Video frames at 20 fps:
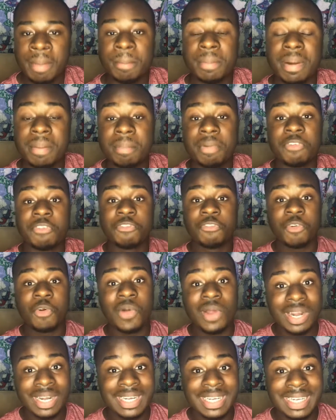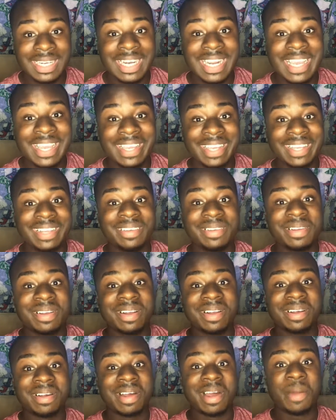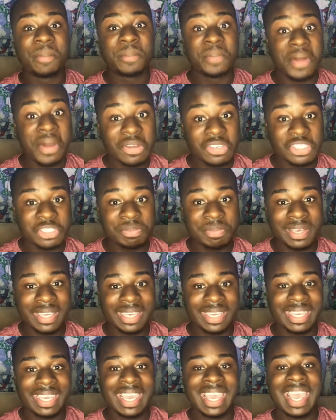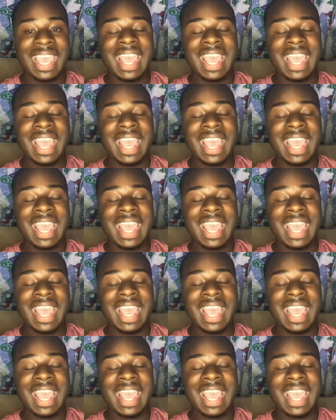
But before he approached me,